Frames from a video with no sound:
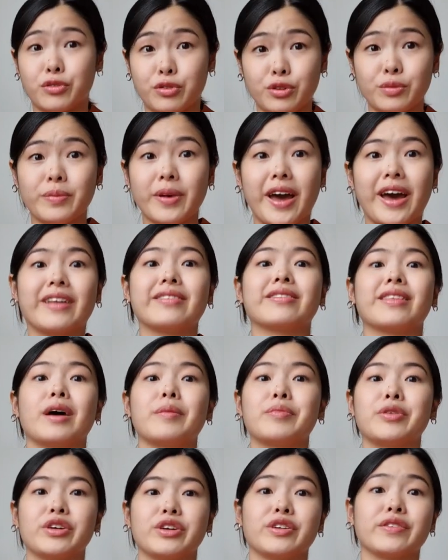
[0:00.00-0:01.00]
group at
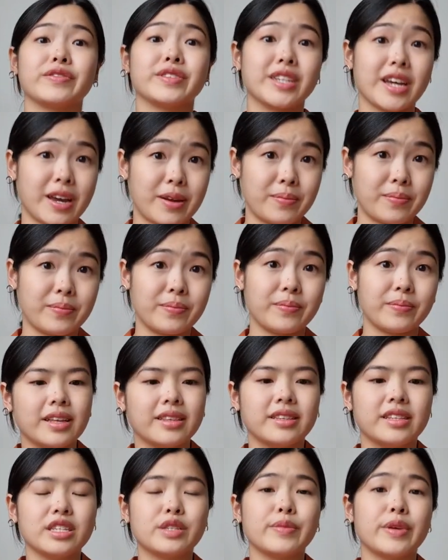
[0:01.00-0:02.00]
that period of time.
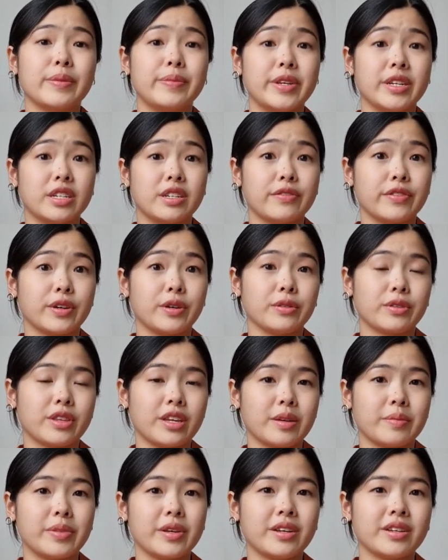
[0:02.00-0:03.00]
And this may be a difficult
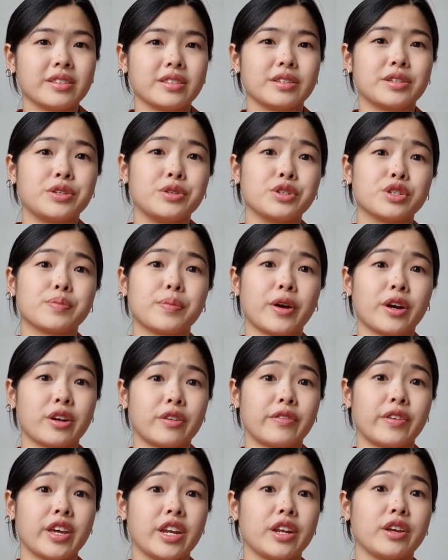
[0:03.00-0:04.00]
thing because a huge
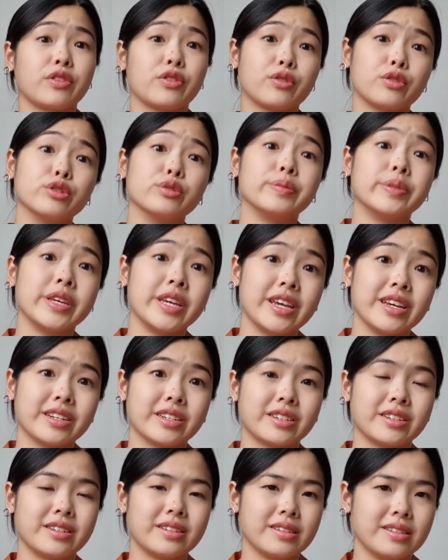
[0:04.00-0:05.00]
part of getting through a
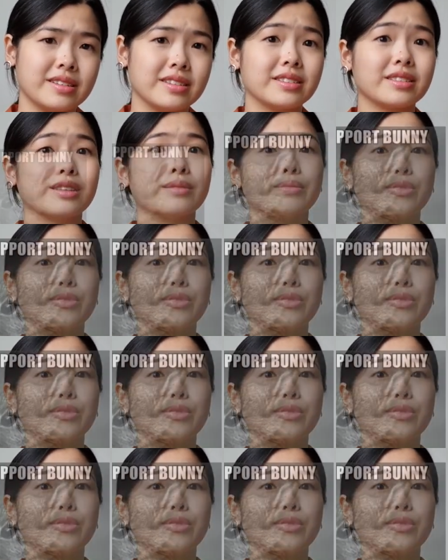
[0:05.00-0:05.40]
PhD is